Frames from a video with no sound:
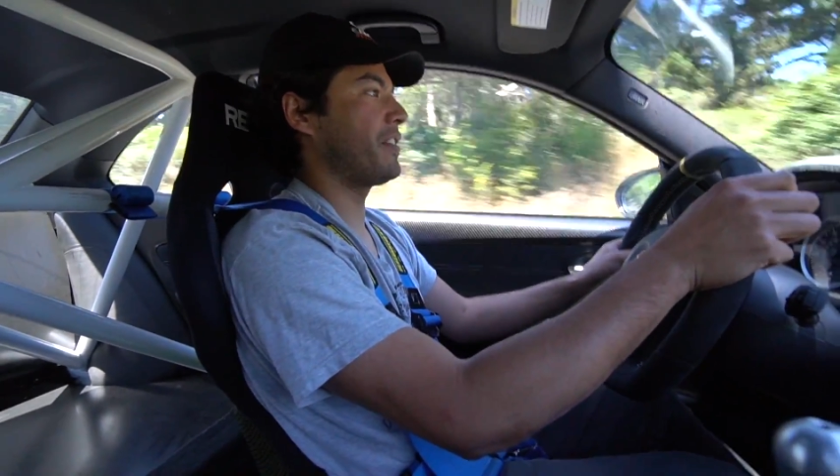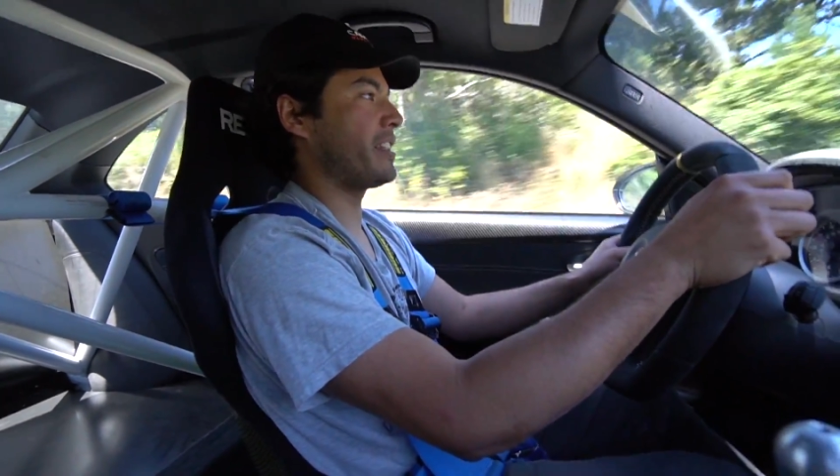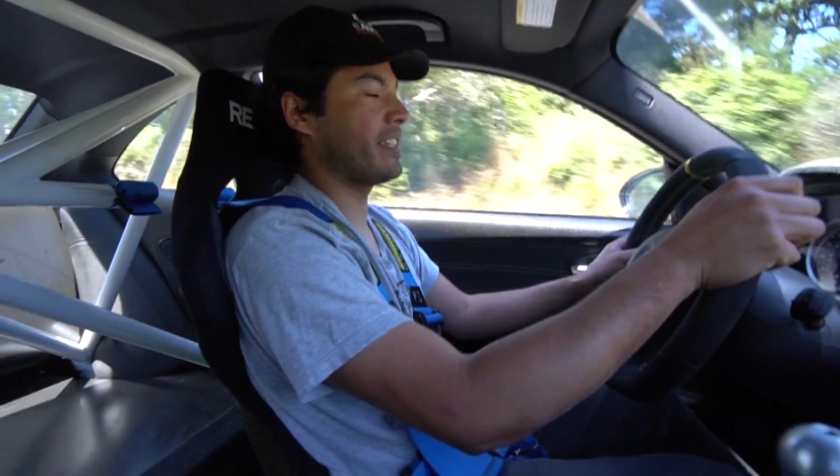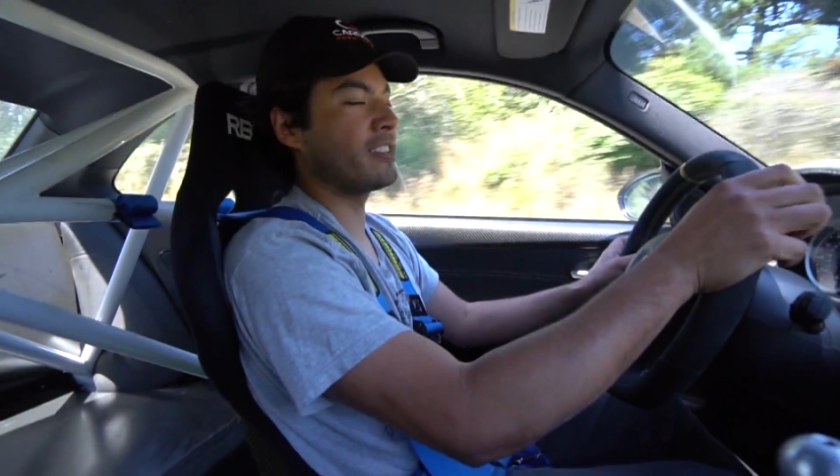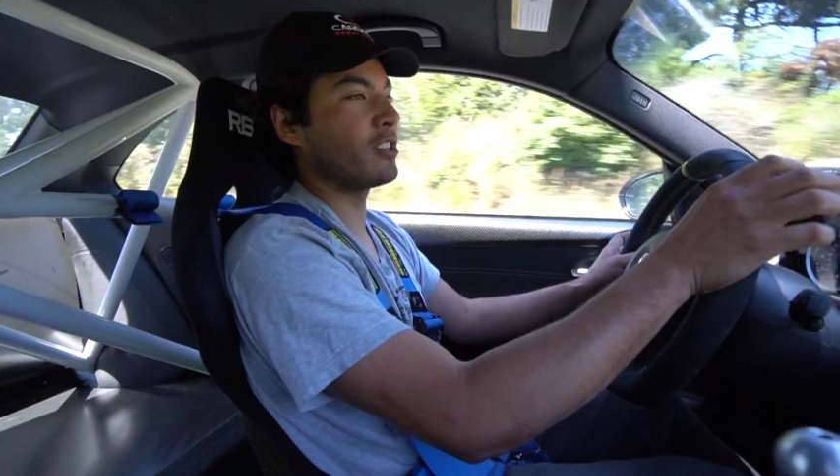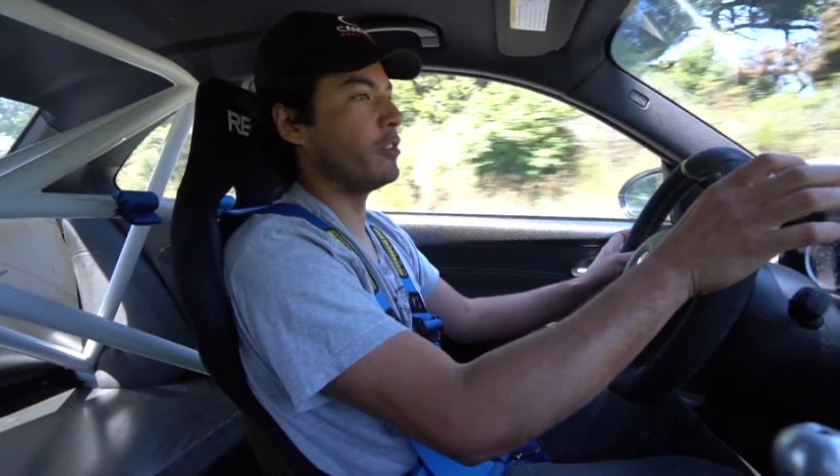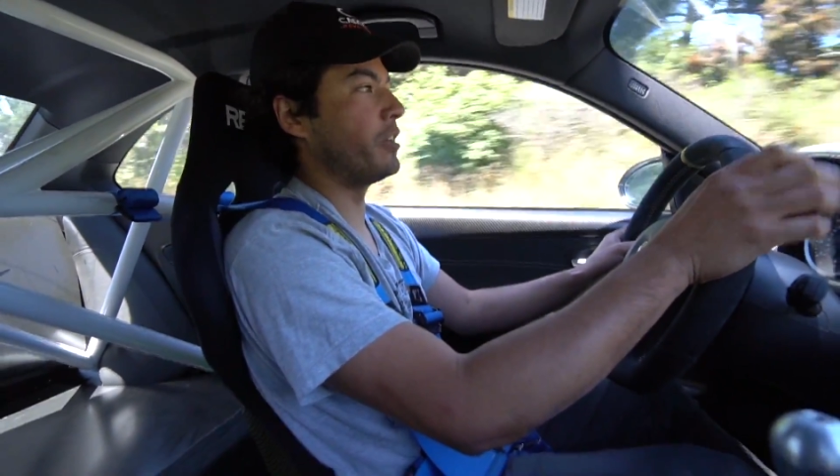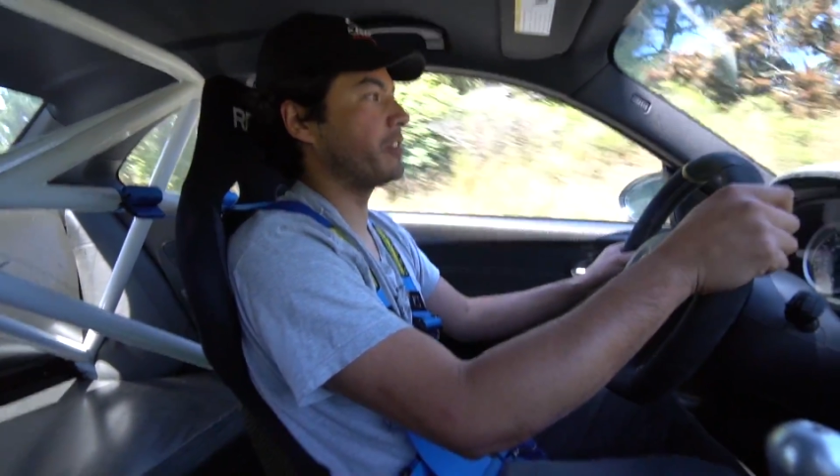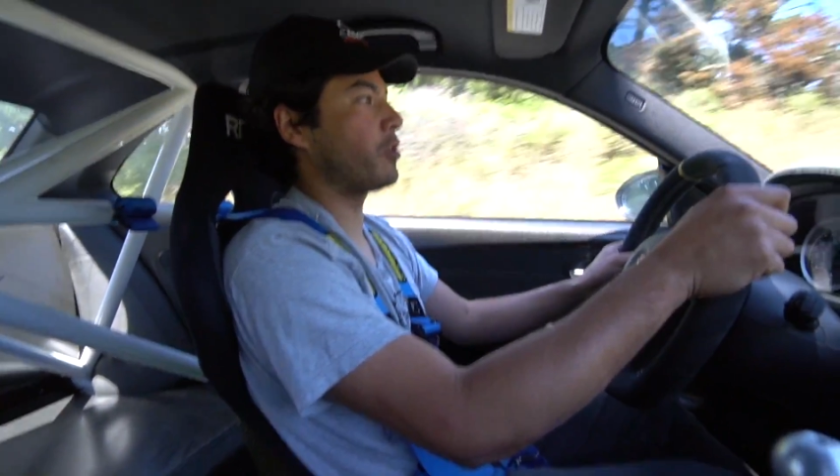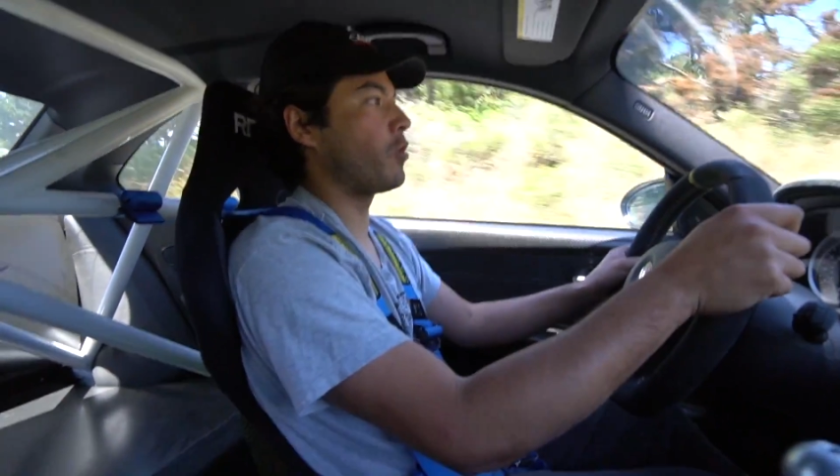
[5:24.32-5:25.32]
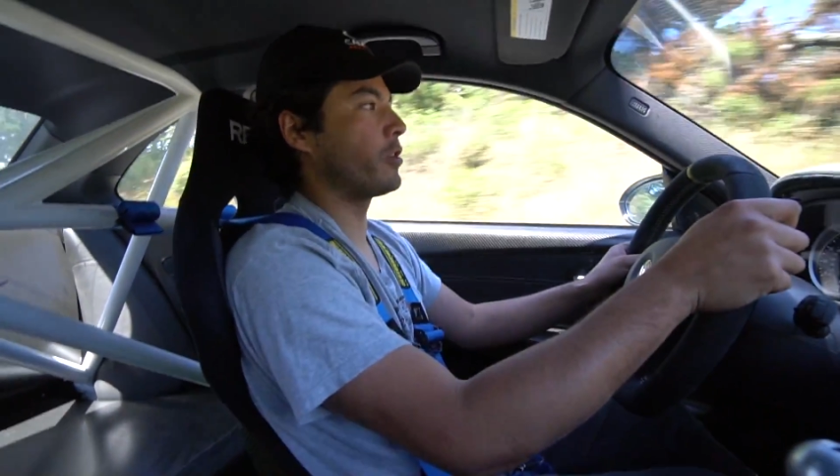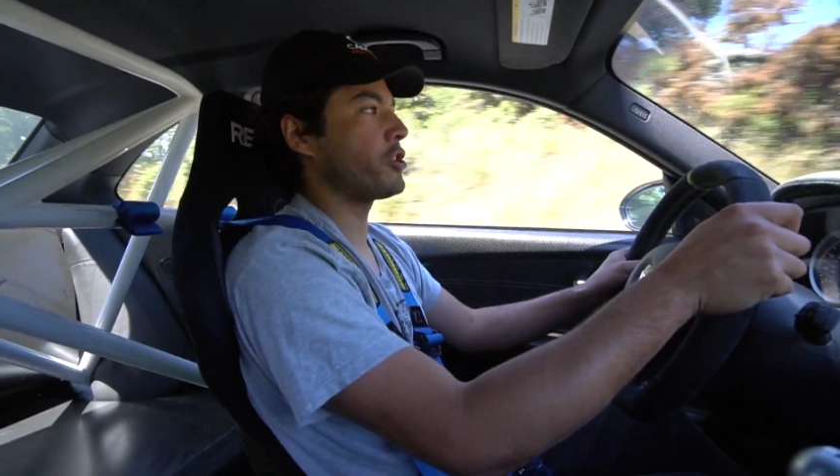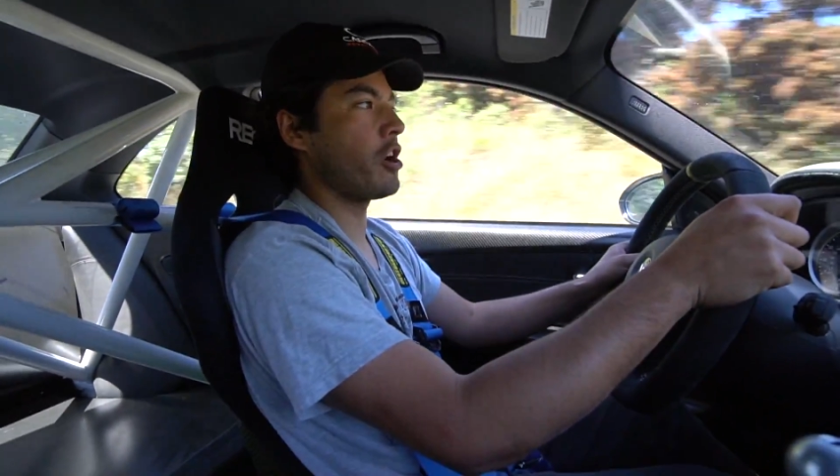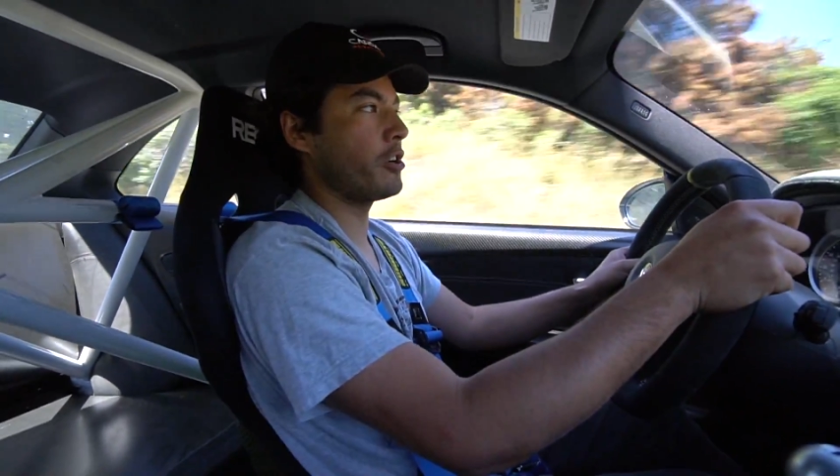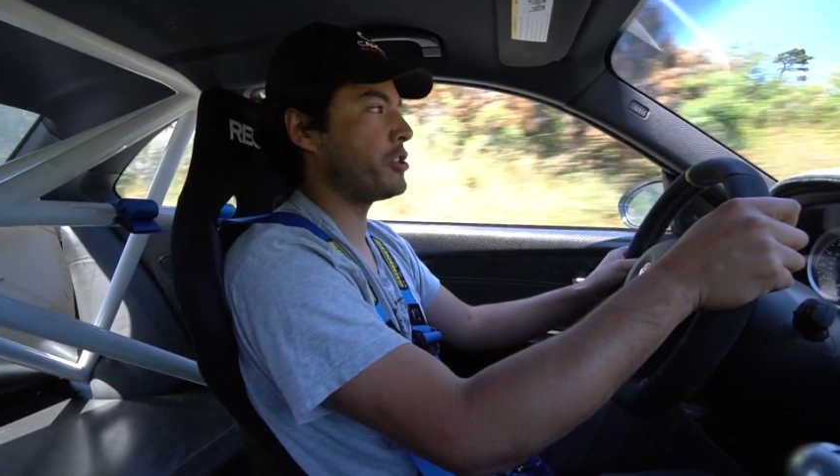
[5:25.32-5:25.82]
That's excluding the core
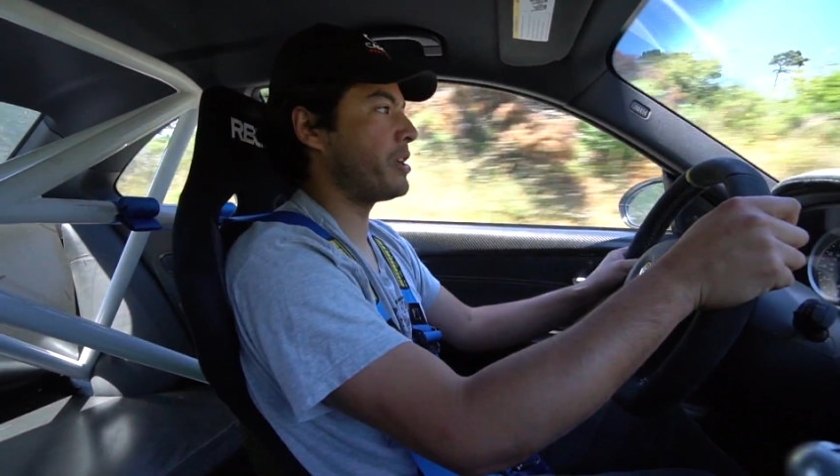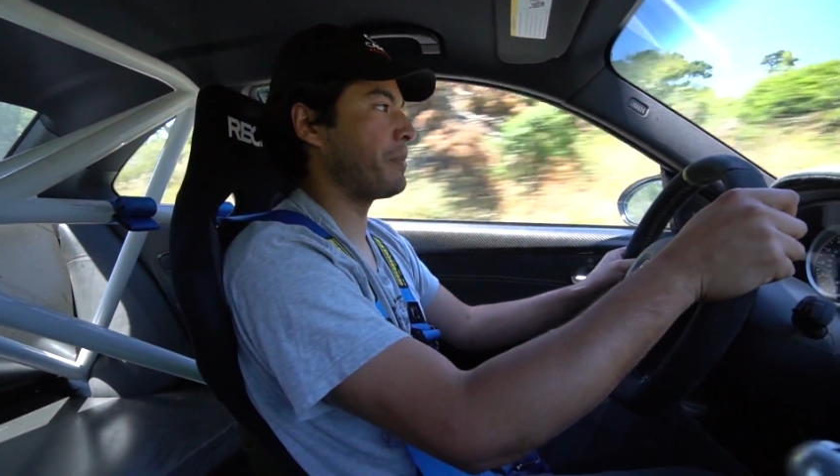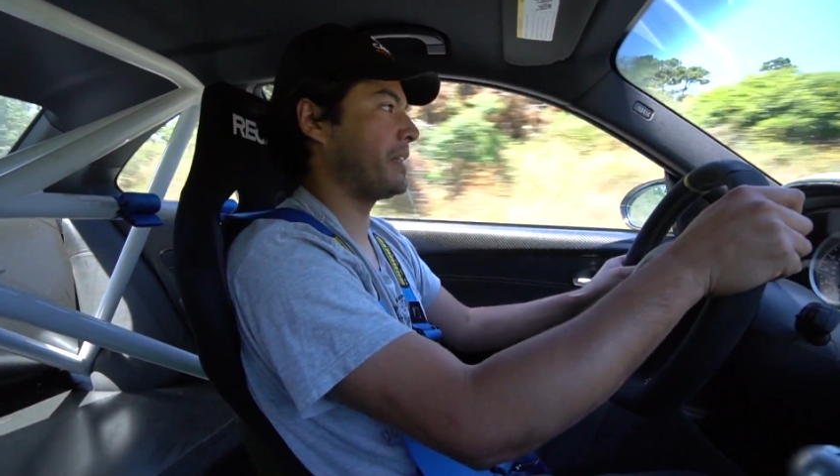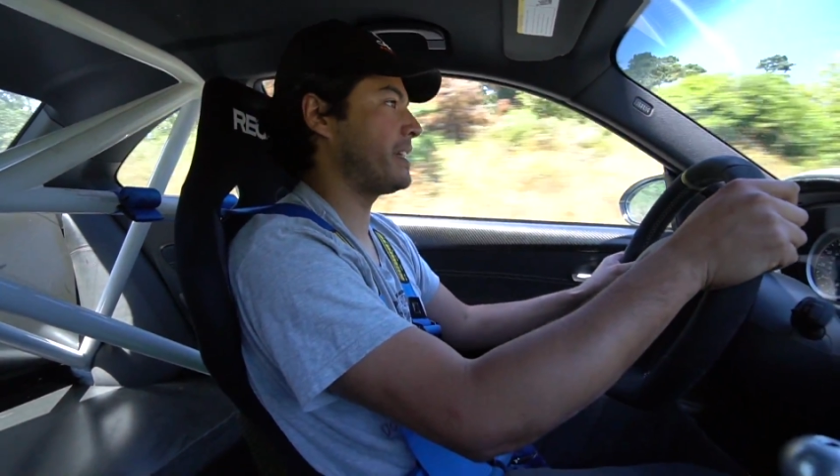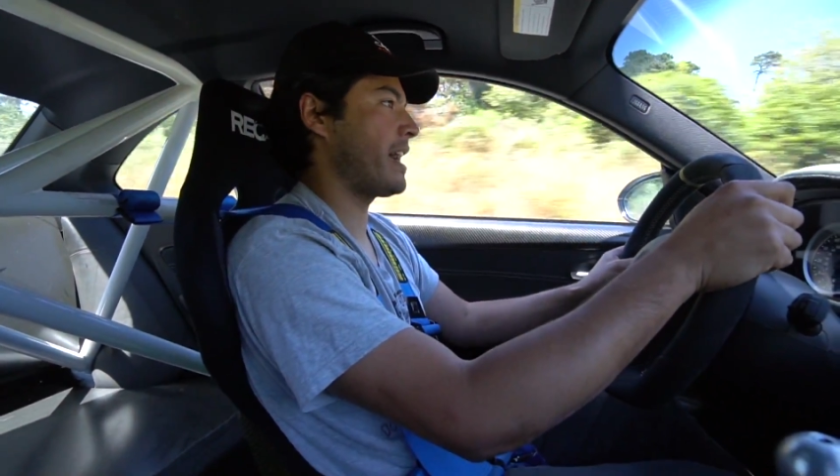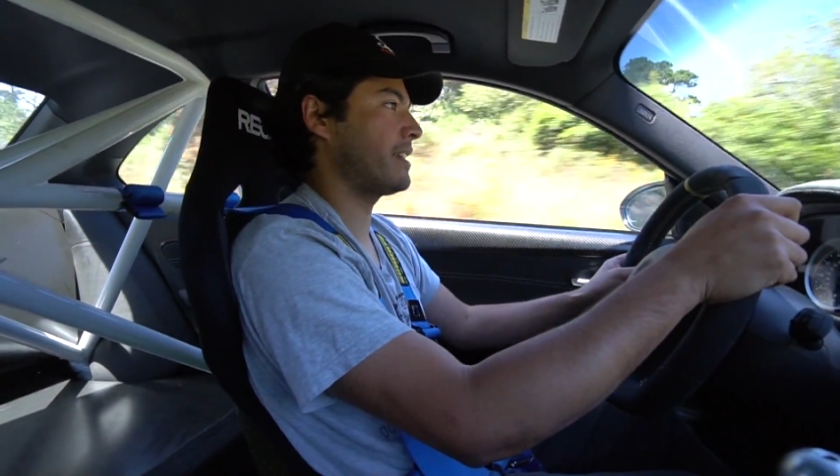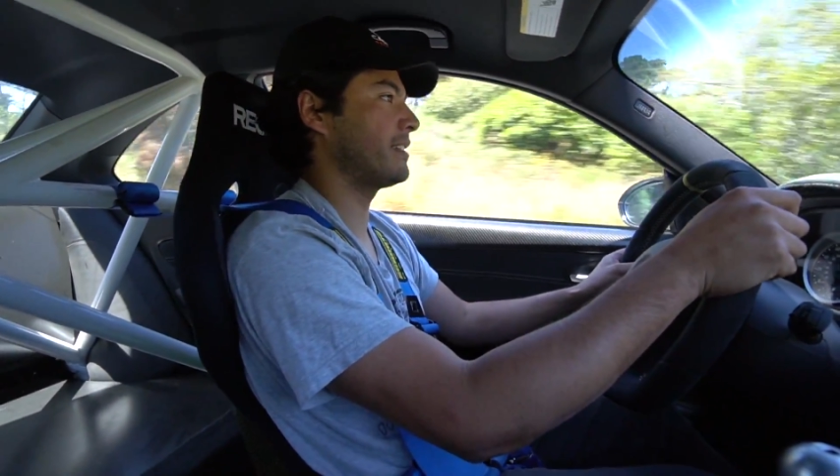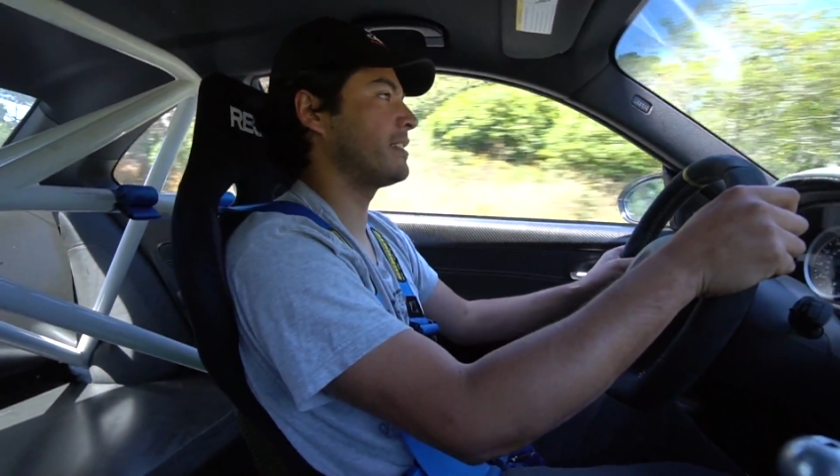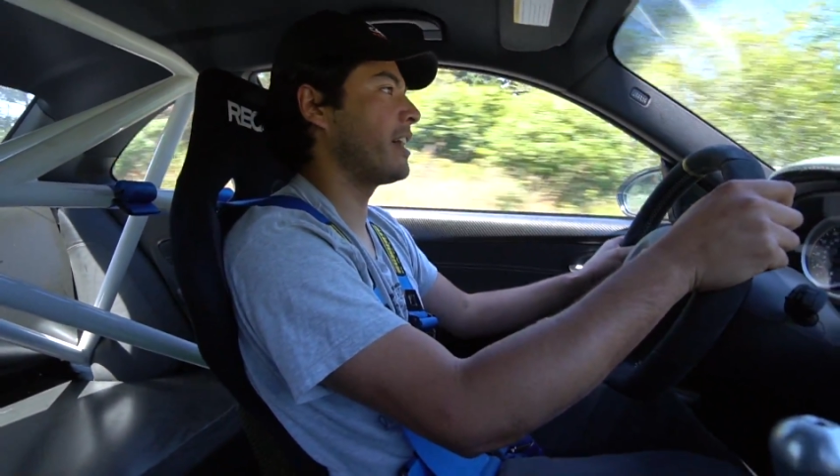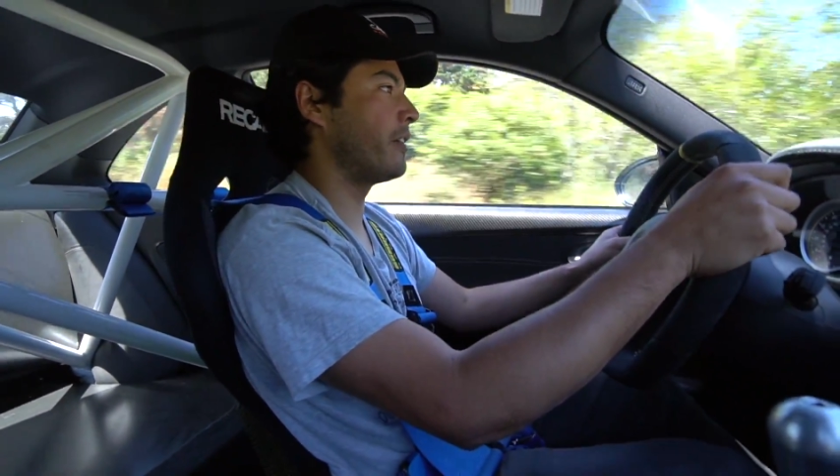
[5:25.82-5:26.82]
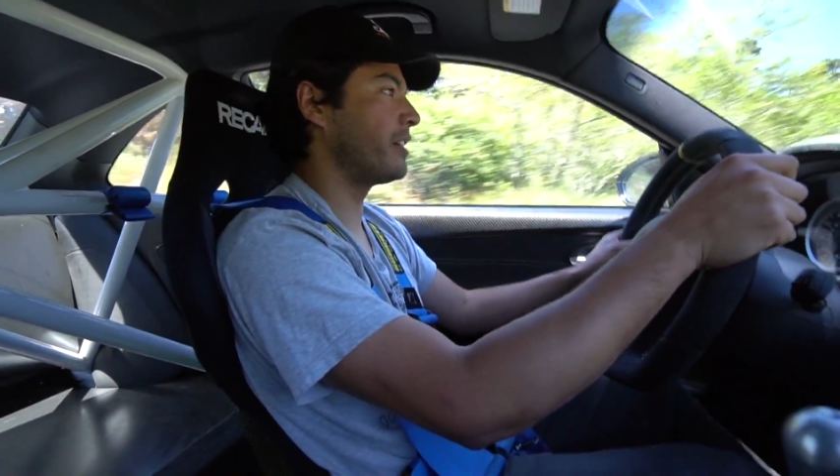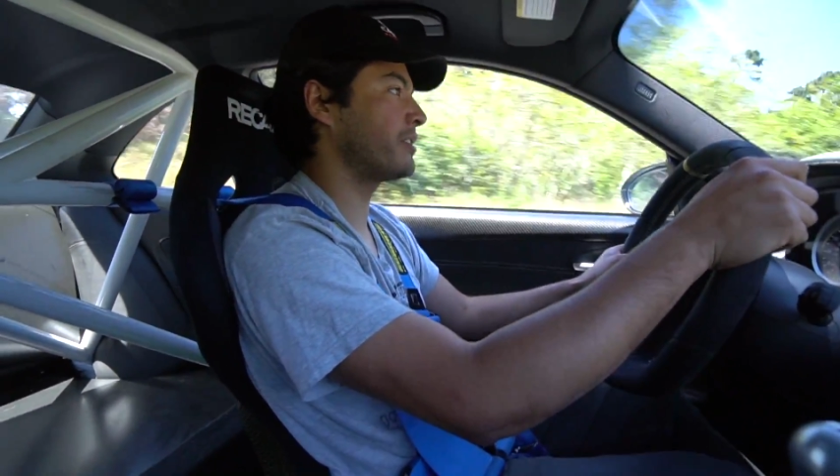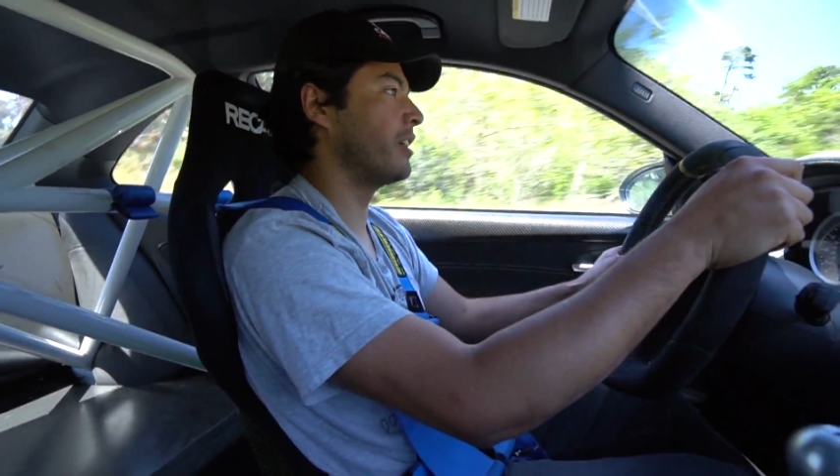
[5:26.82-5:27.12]
charge, shipping, tax, etc.